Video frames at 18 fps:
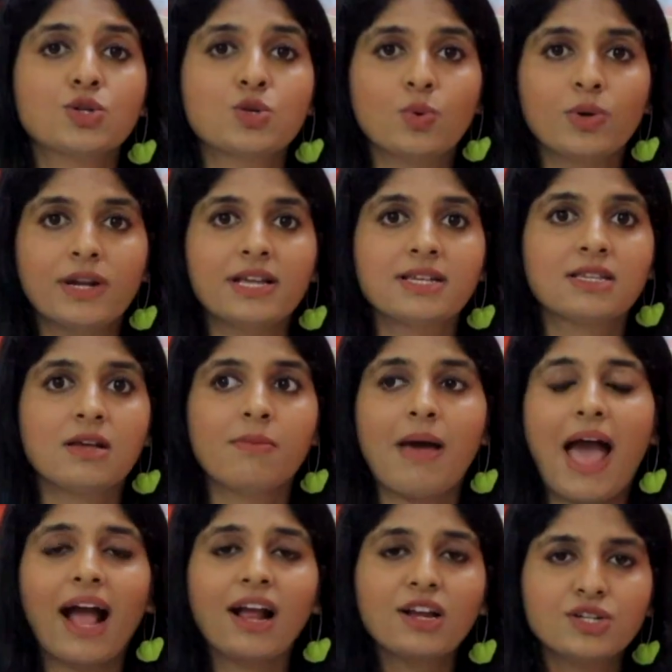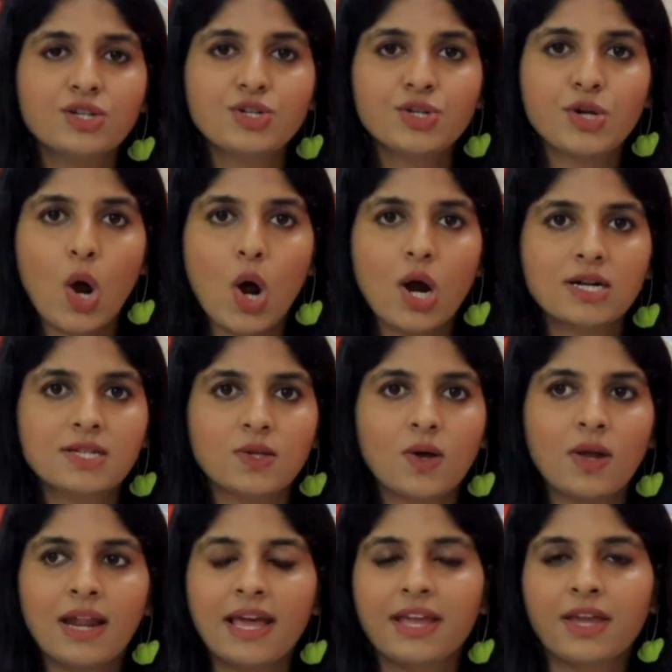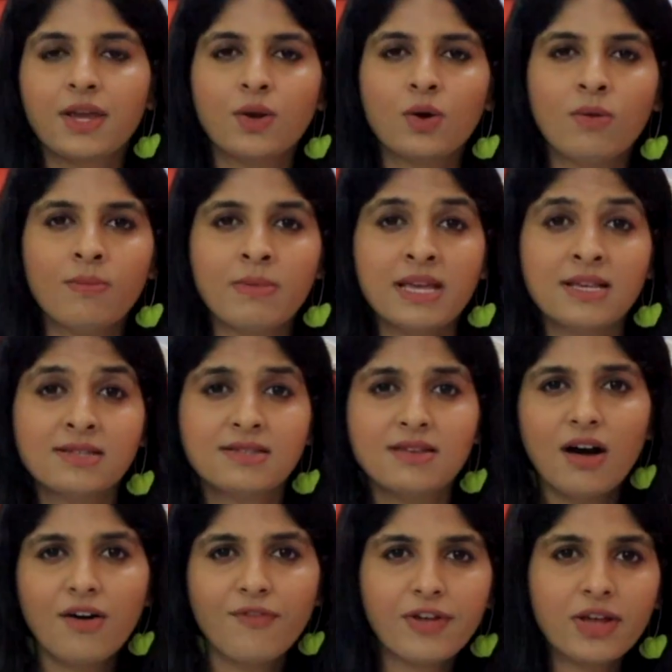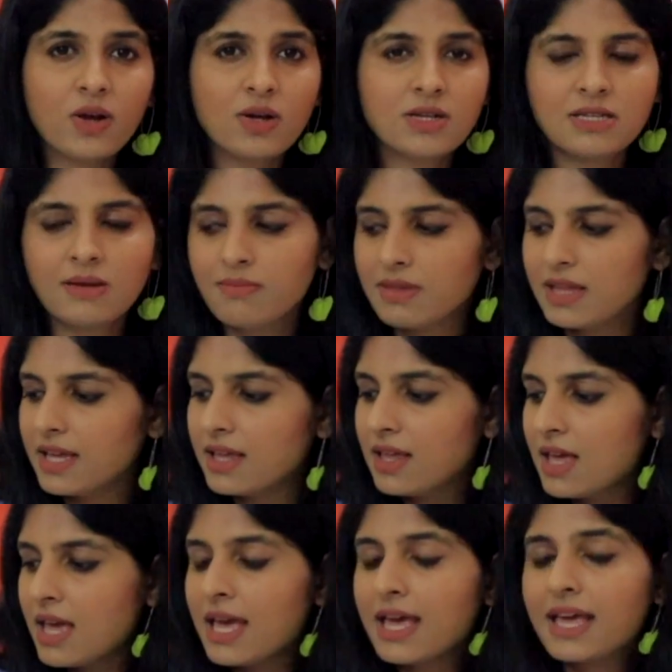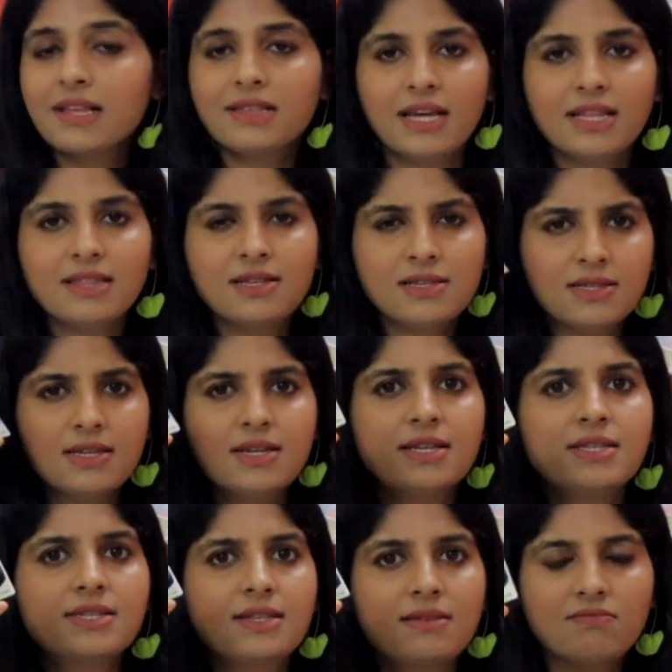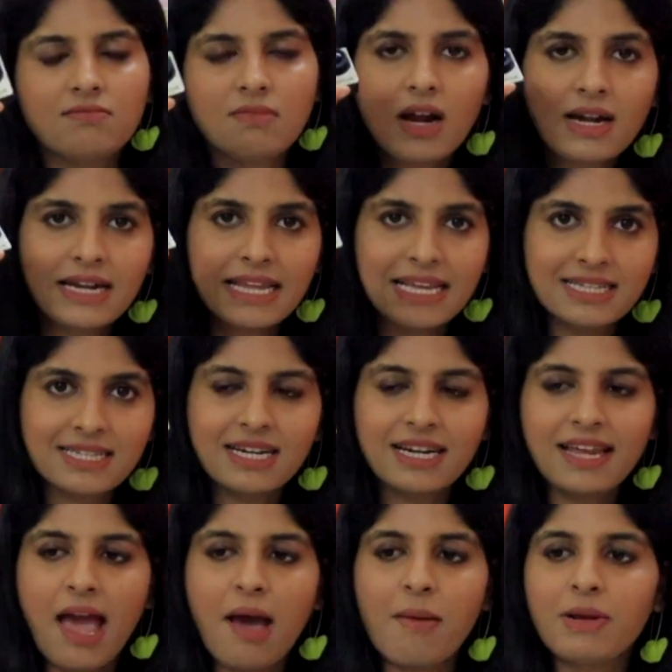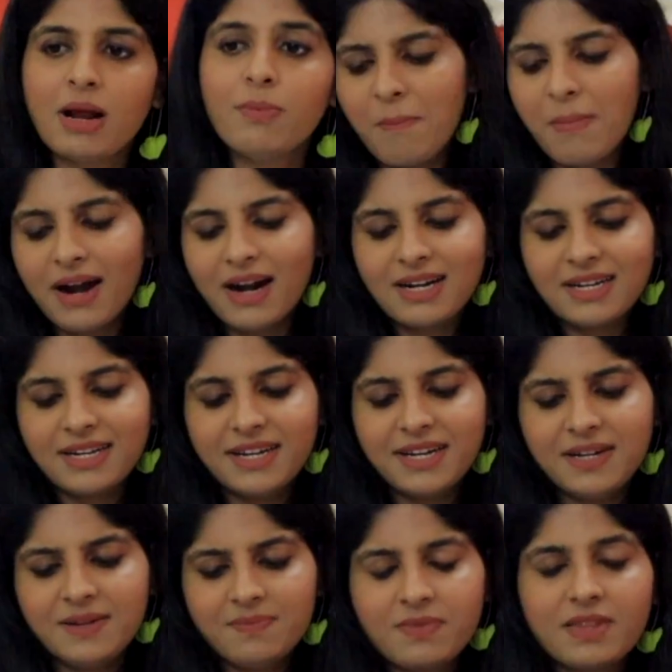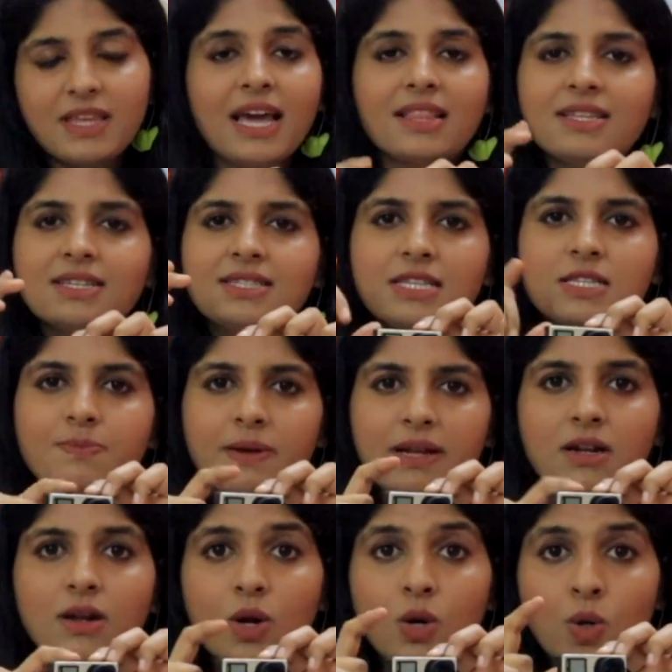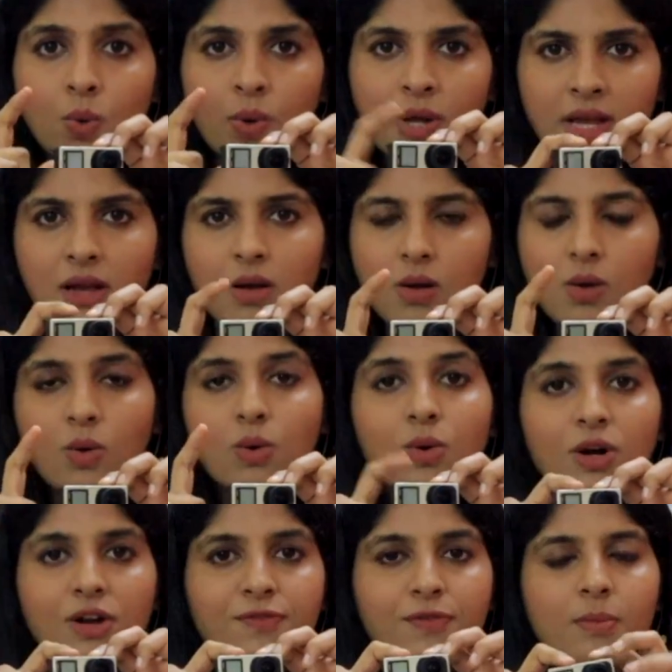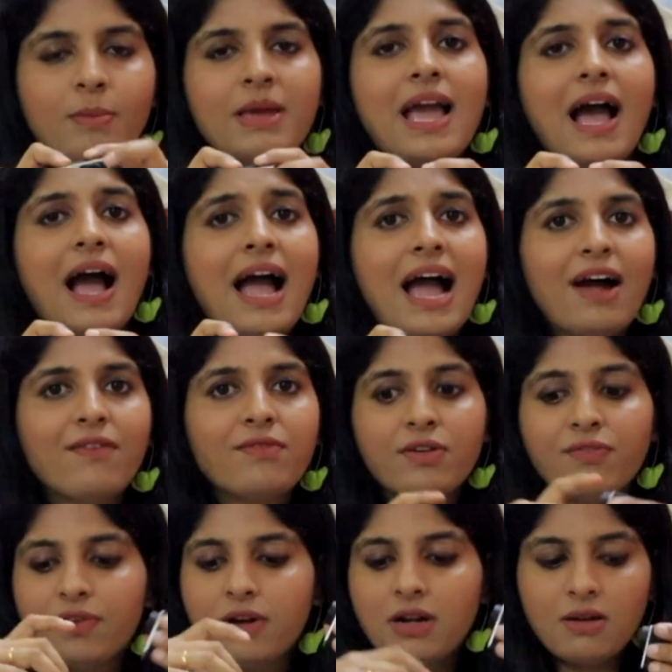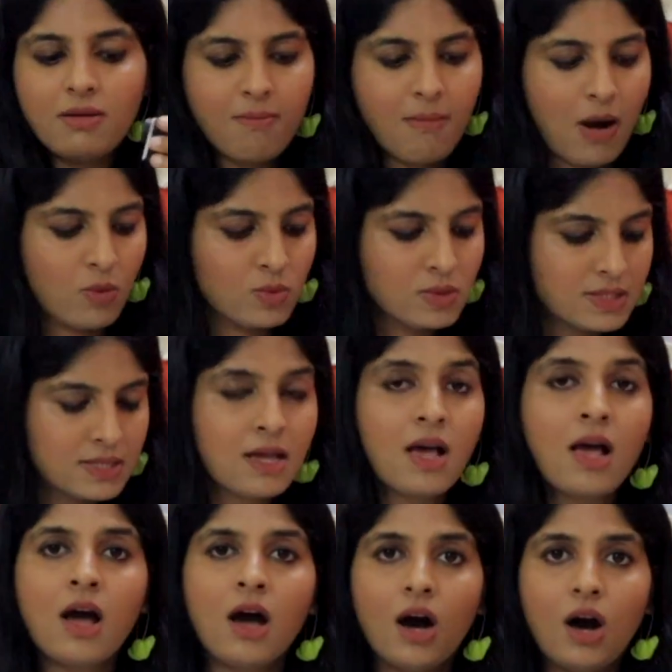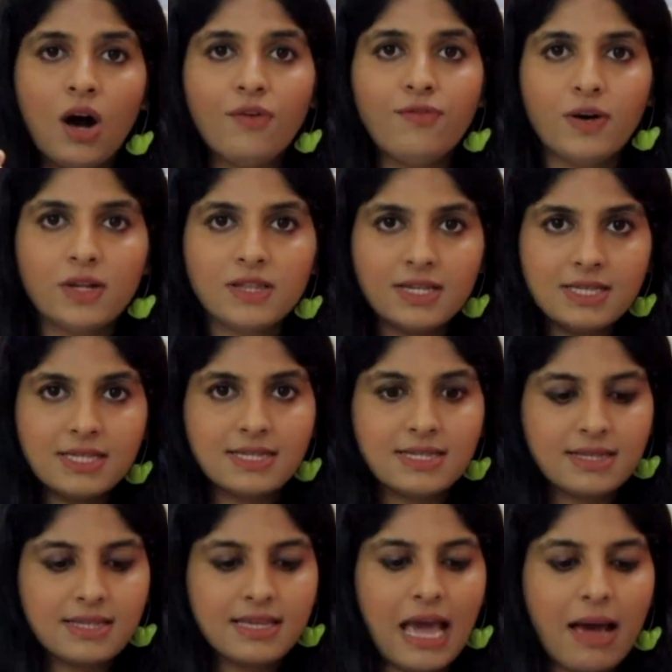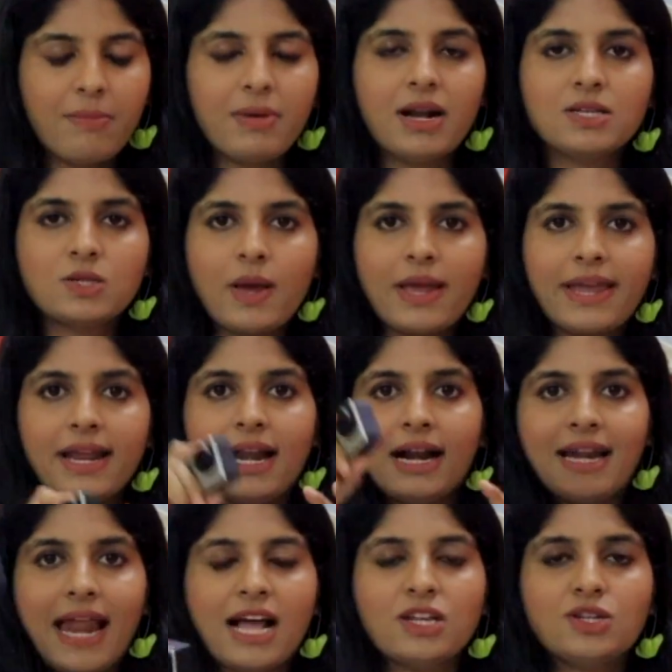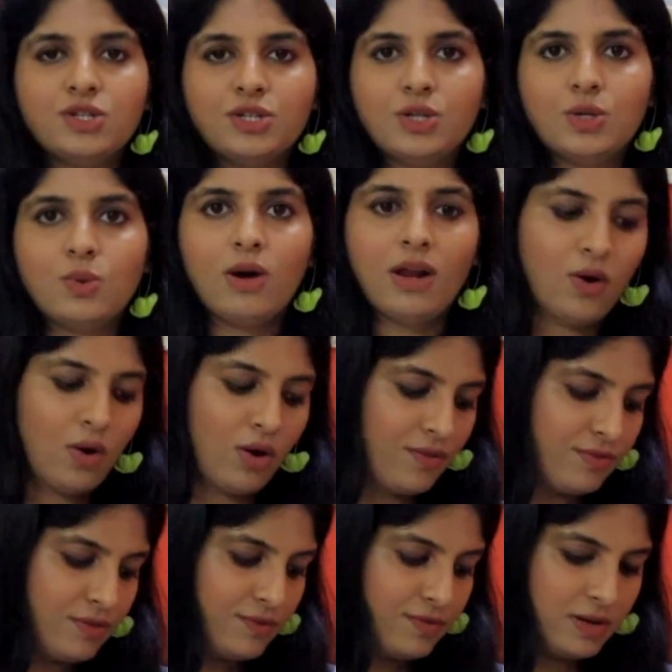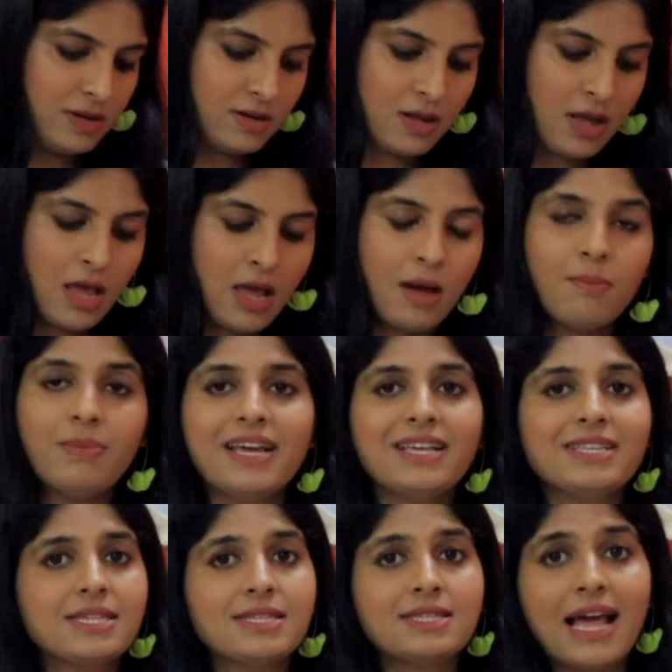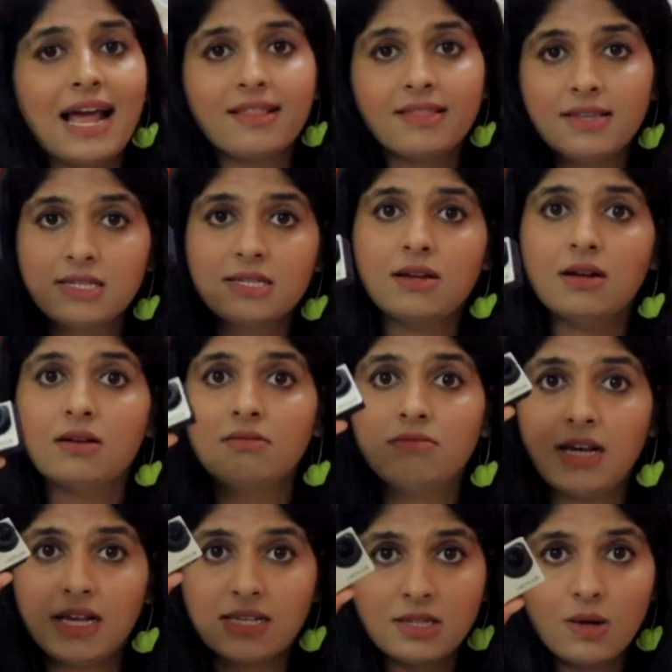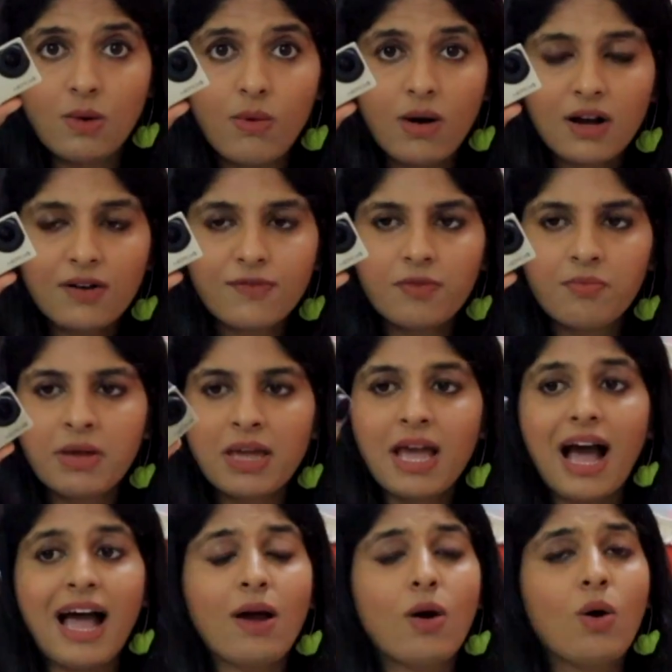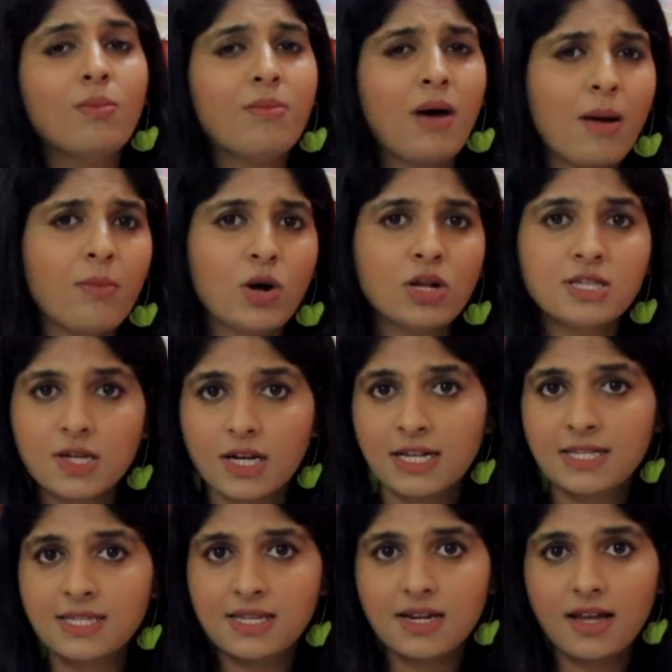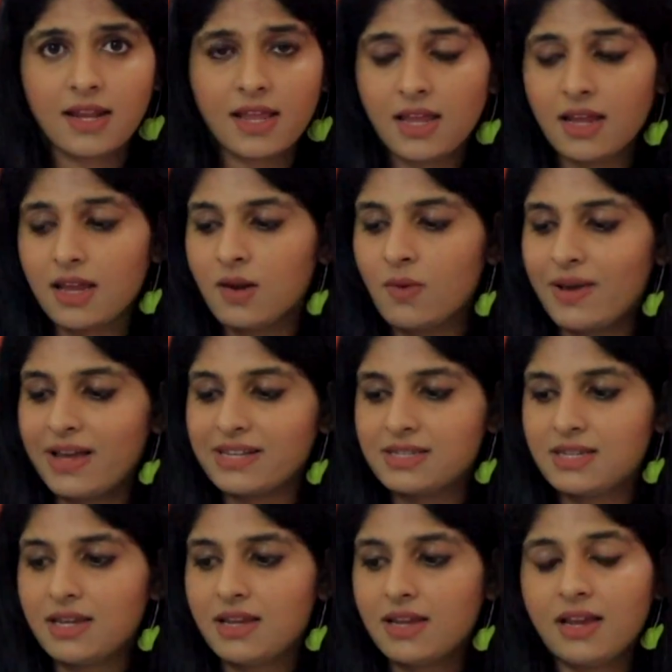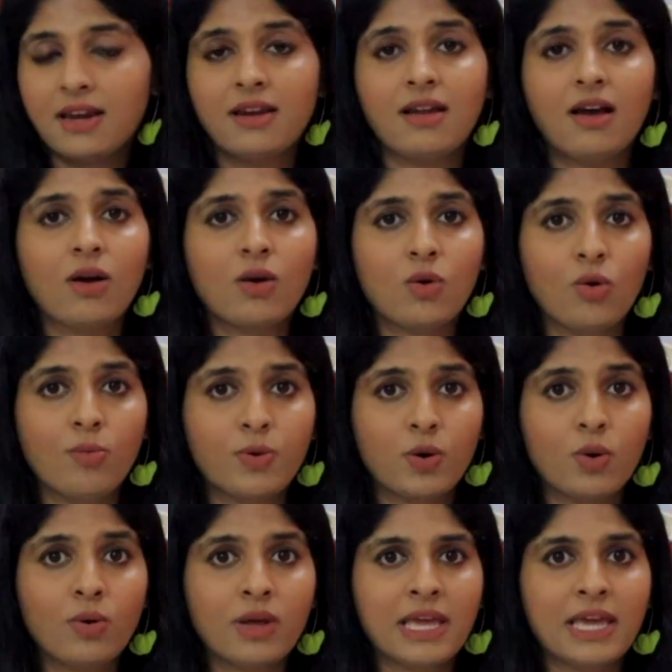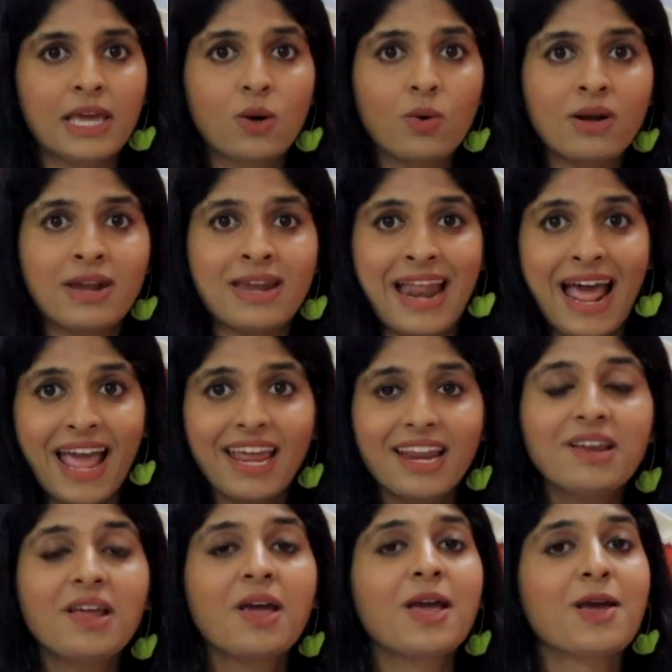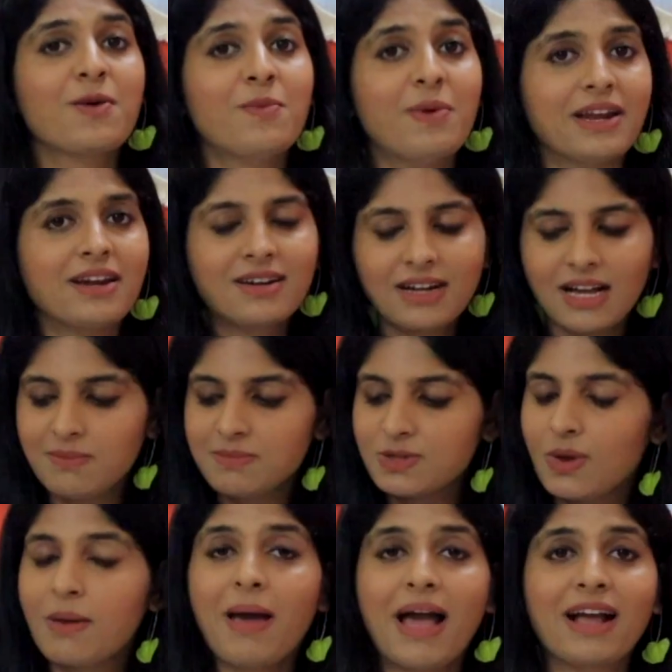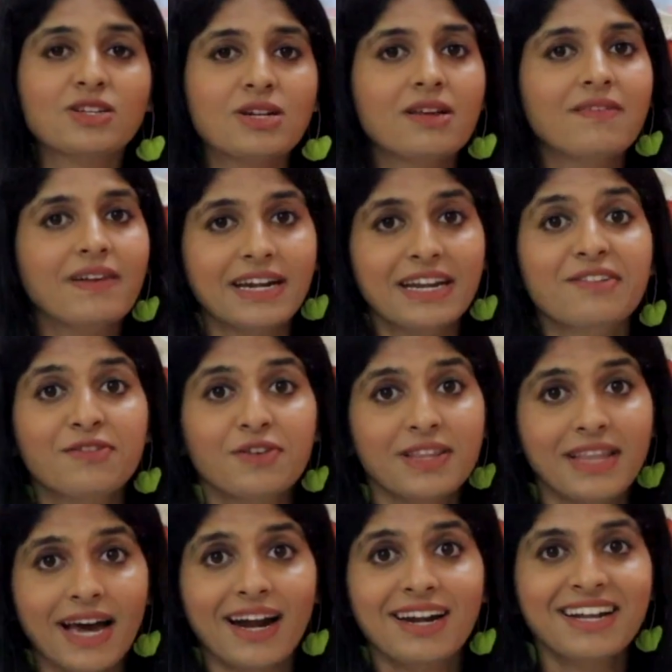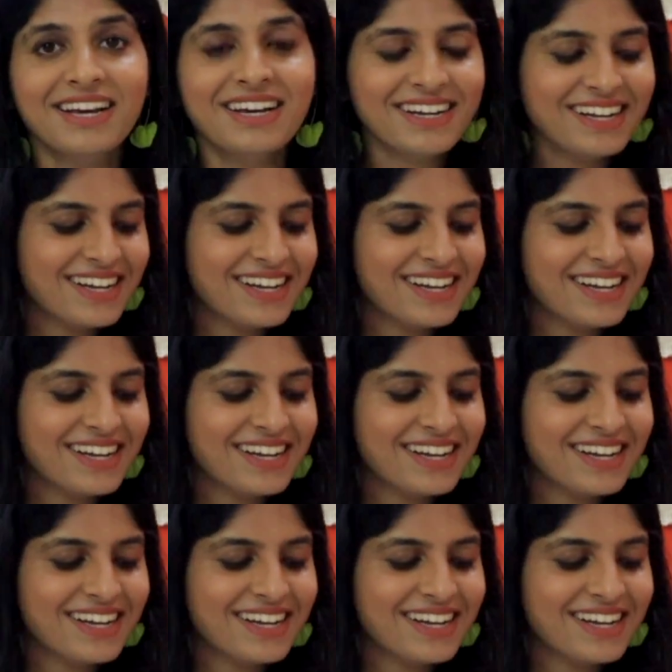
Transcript: shooting some action shots or like, me surfing or something, then this is a decent camera. But yeah, this has been doing good for me. I have different mounts for this camera, so I can attach it to a lot of different places, and this does the work for me. I'm also considering investing in a GoPro Hero 9 when it comes, so I'm actually waiting for that.